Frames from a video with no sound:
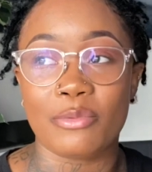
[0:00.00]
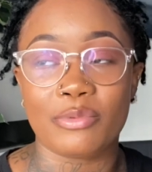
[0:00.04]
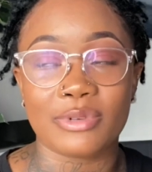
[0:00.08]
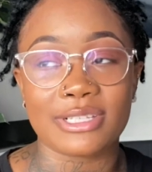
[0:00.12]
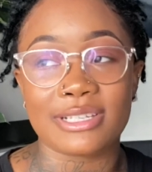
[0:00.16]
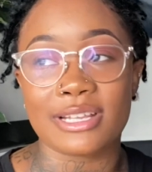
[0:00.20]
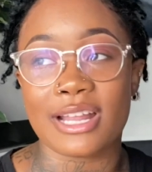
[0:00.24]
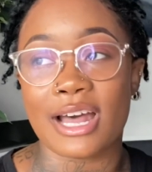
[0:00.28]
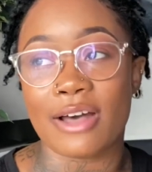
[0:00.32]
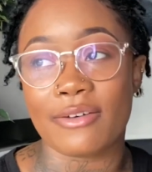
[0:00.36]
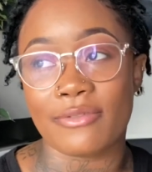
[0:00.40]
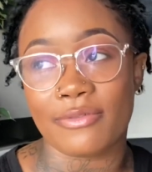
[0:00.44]

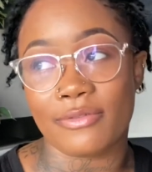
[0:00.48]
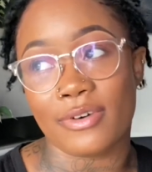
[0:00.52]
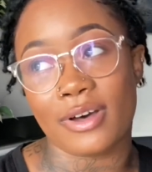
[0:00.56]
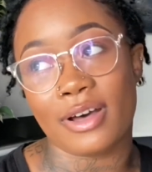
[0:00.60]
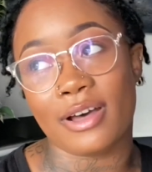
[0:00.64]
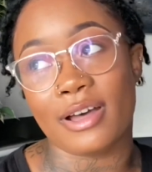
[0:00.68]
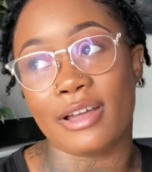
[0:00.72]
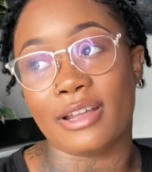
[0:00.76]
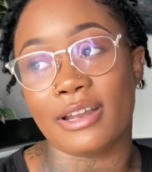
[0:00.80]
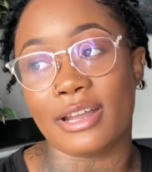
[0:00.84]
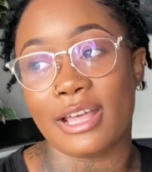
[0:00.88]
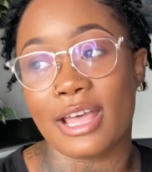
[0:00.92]
was not
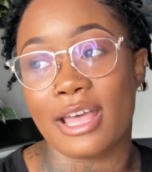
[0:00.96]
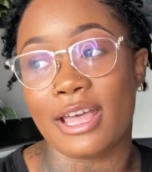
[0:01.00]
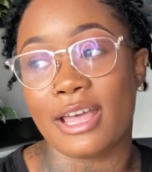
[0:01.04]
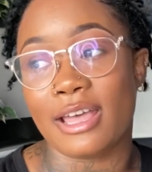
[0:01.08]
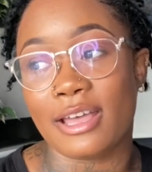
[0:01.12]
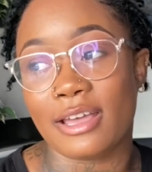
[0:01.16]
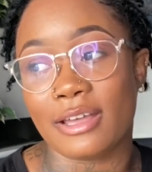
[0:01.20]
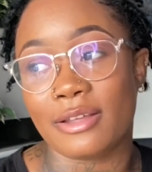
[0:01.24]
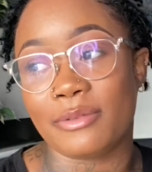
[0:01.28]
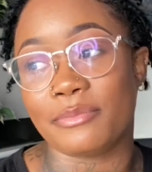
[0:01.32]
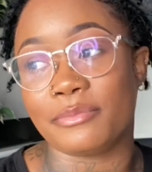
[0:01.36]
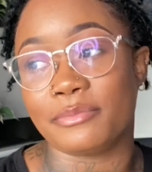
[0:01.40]
fun.
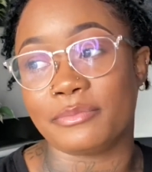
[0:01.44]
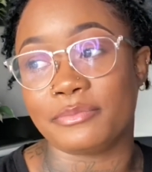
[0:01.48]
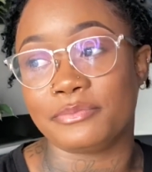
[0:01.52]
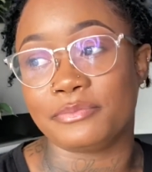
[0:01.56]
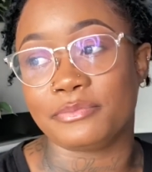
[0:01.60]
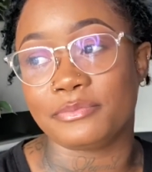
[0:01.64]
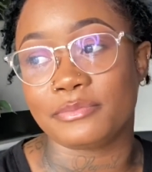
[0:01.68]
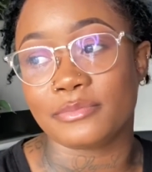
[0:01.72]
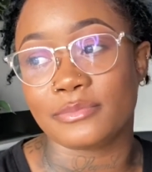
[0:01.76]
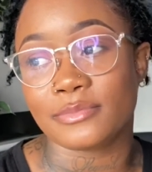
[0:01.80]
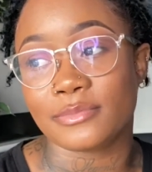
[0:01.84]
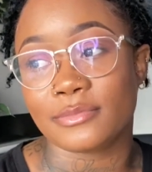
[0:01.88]
And
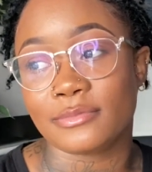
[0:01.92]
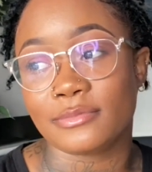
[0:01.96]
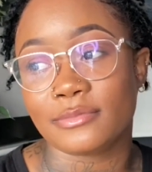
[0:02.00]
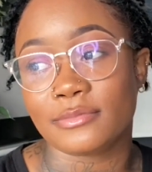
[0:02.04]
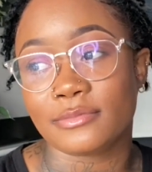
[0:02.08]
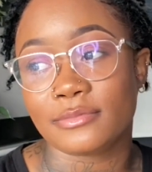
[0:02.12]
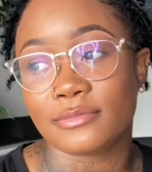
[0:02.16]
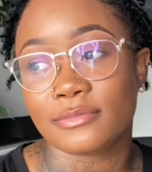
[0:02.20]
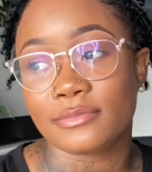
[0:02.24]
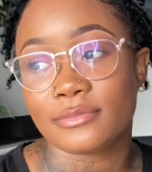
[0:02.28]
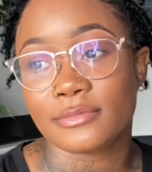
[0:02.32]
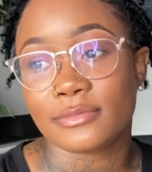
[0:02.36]

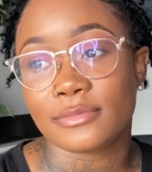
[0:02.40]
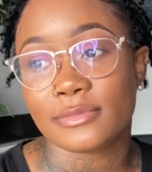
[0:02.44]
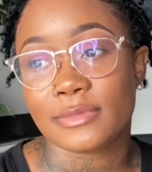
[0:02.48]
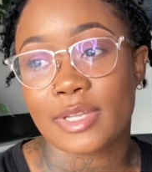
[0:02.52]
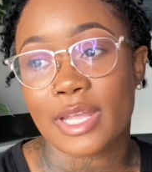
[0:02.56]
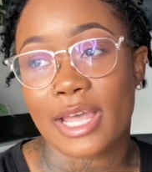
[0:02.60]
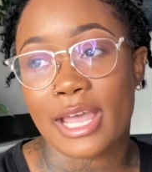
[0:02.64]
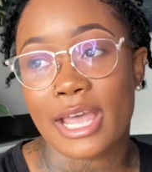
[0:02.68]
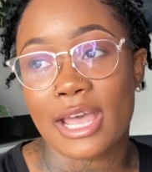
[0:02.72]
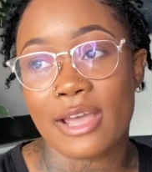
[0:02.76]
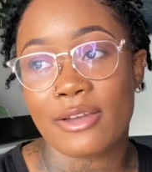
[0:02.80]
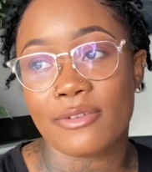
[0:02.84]

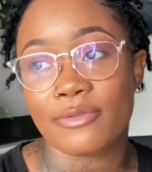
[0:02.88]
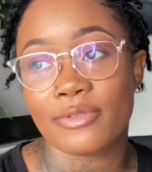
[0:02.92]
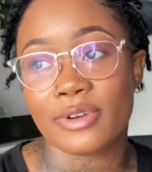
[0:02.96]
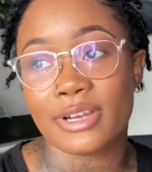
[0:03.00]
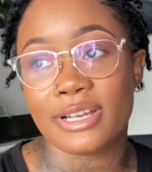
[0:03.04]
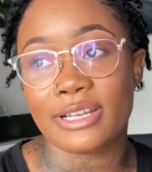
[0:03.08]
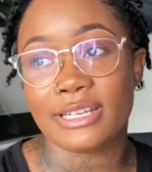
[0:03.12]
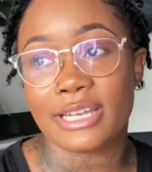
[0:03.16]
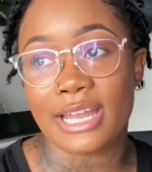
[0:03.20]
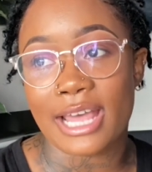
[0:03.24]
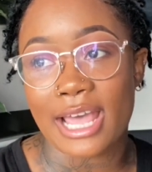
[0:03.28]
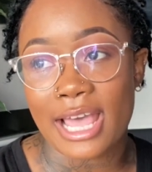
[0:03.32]

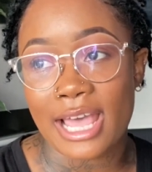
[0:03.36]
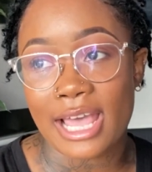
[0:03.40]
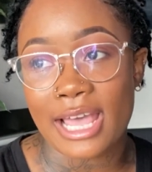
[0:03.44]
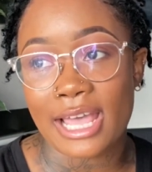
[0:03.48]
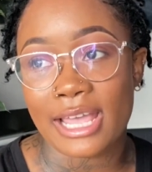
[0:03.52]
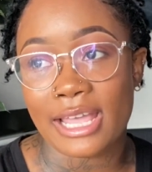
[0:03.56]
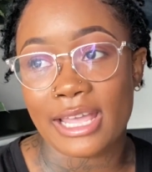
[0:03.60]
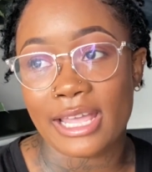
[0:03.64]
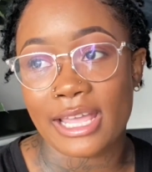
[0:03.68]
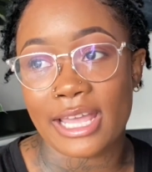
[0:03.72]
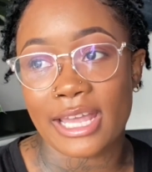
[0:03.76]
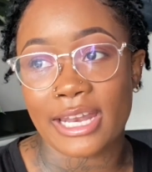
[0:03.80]
every
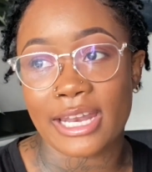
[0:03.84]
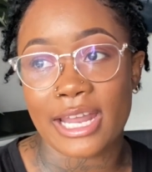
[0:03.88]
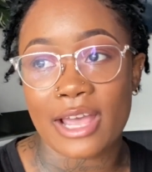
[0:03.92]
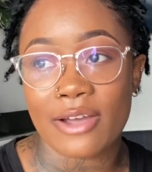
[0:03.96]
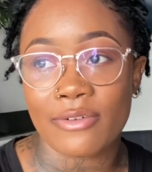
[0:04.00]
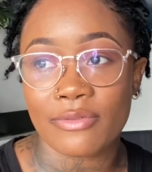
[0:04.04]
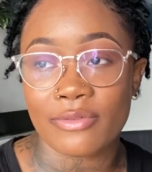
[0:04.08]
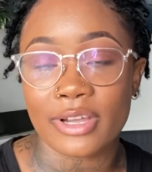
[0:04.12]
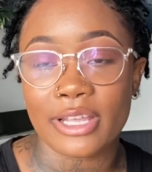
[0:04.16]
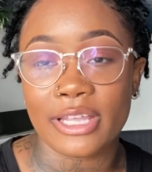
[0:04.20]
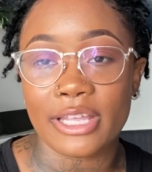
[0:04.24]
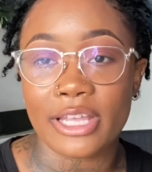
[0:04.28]
day and
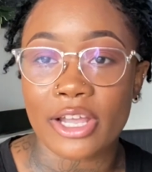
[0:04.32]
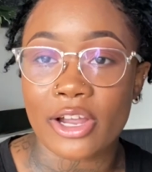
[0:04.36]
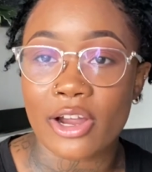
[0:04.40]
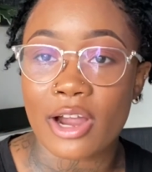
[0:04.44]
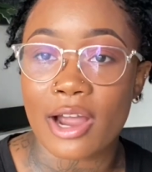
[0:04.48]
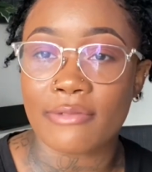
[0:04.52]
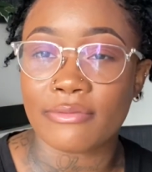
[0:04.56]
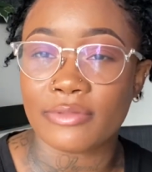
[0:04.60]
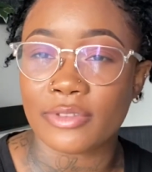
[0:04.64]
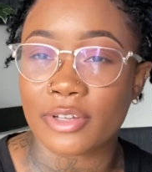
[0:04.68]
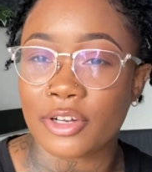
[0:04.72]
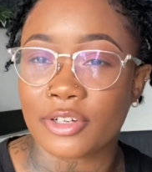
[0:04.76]
every year
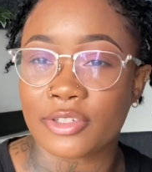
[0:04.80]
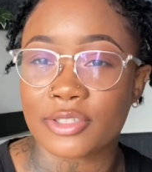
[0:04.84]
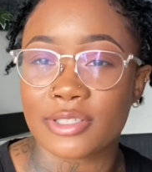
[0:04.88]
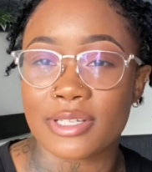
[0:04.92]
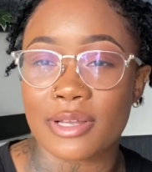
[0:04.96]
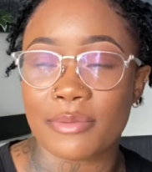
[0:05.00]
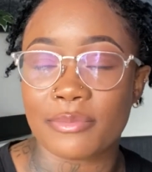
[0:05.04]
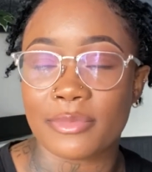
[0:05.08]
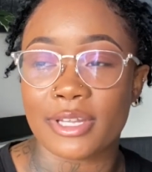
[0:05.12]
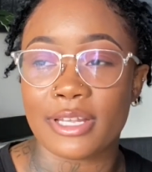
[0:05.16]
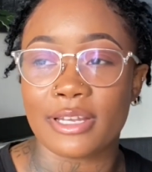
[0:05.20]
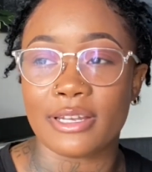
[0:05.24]
I've learned
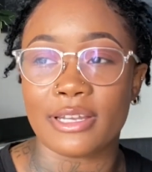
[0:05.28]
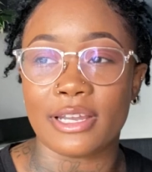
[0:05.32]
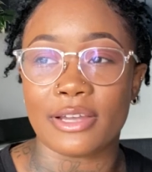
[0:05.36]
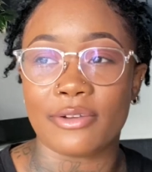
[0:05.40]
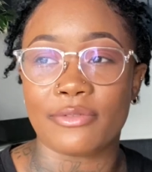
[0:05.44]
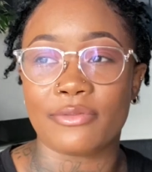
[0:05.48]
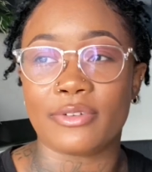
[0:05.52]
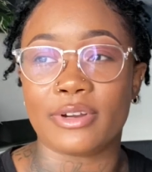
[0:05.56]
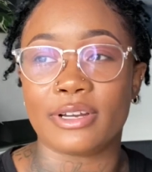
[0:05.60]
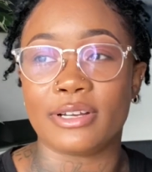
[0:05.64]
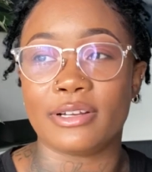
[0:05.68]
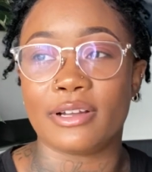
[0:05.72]
something
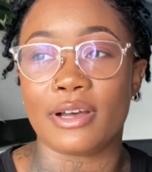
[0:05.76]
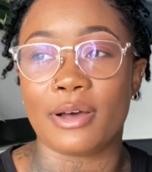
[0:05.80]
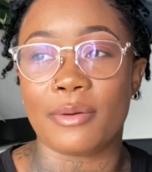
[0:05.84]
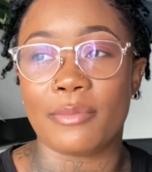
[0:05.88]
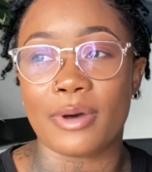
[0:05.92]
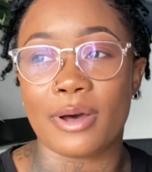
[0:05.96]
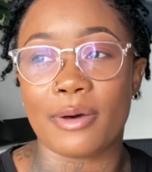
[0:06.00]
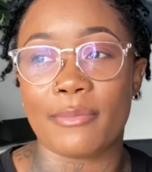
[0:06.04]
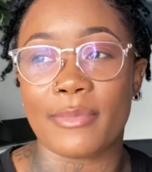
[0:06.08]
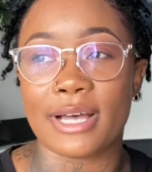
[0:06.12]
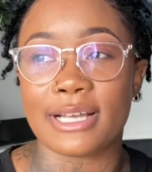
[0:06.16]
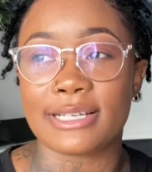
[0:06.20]
different
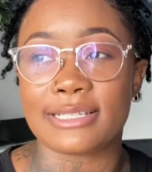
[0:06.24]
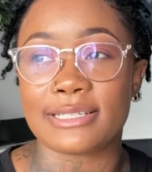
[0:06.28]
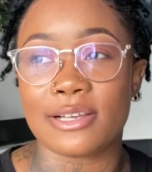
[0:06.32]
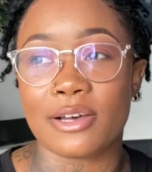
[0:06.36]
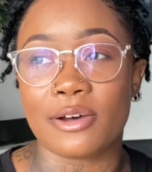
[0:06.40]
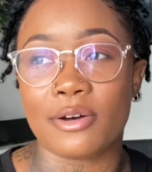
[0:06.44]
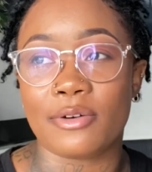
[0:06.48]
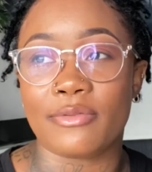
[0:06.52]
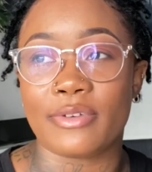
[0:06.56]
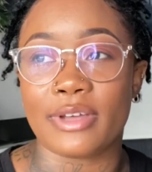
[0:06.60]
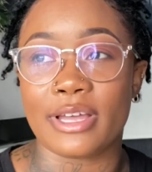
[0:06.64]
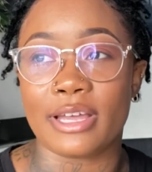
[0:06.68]
about
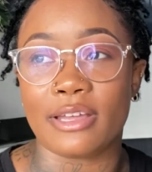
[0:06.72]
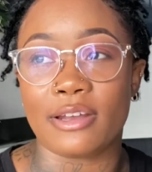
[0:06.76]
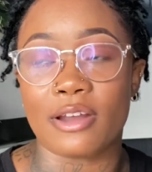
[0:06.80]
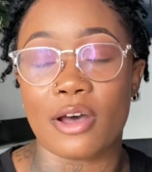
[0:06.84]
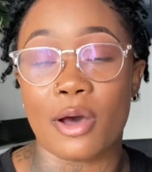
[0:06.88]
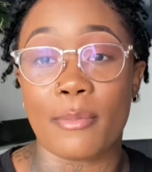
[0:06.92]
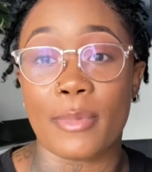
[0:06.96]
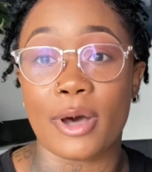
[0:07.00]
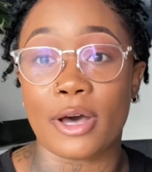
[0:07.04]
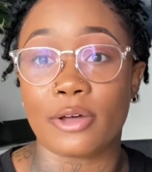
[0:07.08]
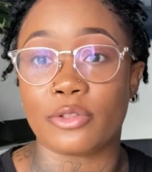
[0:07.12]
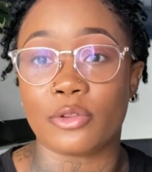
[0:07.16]
myself and
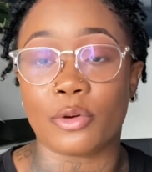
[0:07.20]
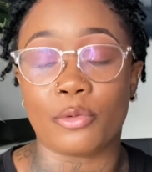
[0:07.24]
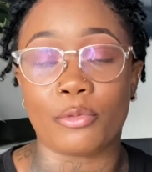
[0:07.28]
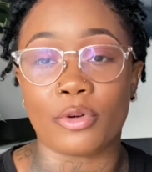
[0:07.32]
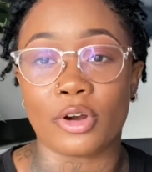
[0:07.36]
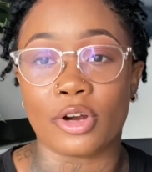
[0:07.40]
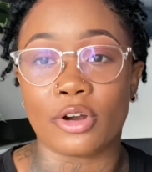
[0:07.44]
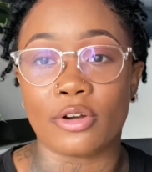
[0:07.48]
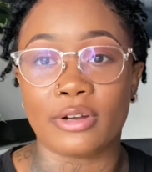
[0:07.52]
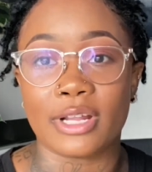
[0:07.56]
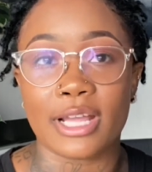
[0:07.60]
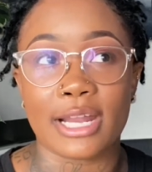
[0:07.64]
about the
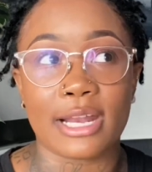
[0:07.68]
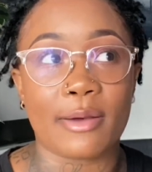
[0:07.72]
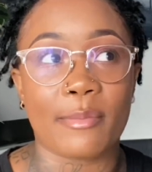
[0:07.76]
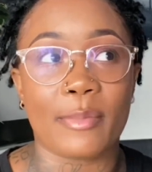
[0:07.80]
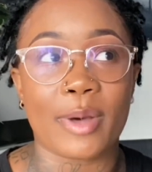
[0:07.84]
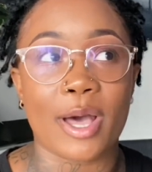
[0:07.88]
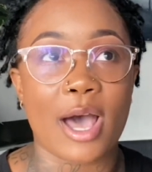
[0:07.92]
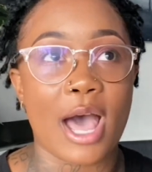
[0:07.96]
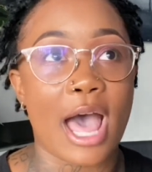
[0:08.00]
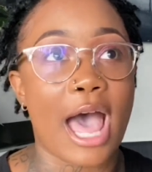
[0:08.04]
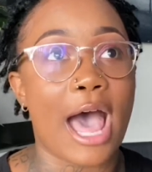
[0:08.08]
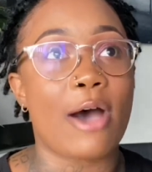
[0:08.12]
world and
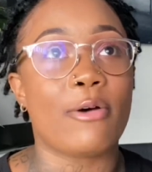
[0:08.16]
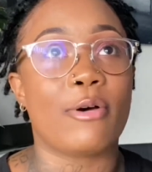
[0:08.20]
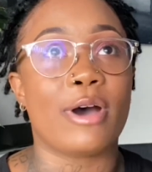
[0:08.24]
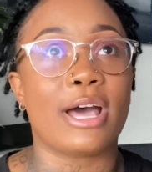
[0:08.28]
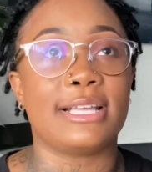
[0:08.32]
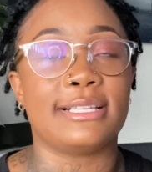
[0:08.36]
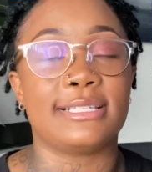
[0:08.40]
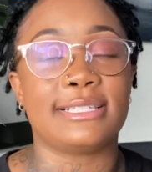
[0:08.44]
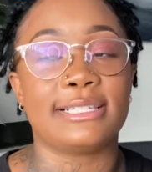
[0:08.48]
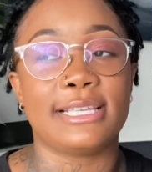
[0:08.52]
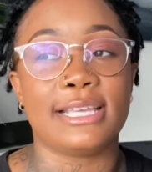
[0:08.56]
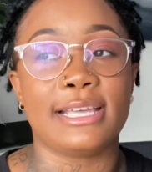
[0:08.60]
about how
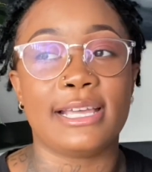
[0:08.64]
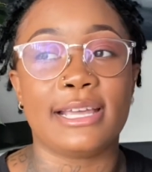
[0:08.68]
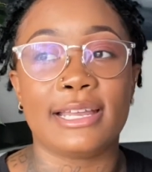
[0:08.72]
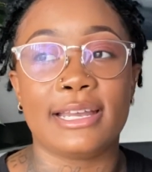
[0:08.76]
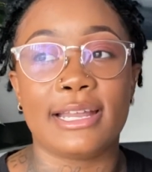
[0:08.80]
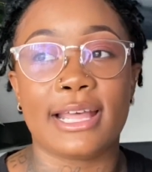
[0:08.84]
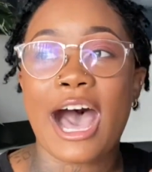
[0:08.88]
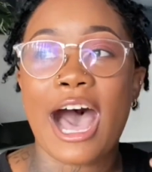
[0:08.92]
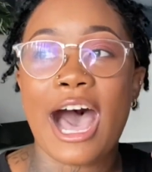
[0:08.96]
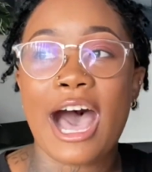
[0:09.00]
I see it.